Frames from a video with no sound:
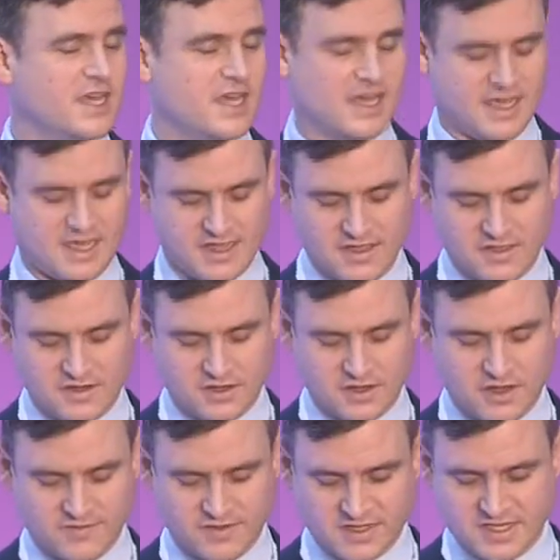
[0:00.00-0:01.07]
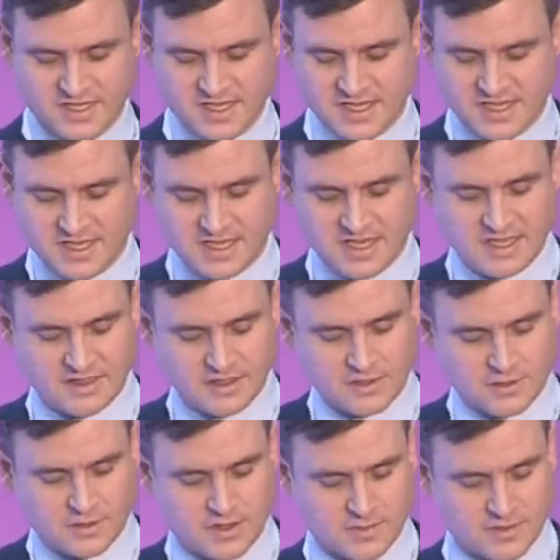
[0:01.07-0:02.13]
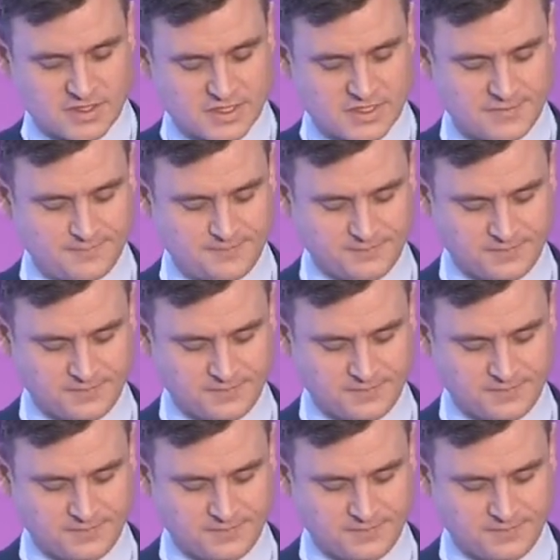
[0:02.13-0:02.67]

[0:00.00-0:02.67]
that are covered in the document.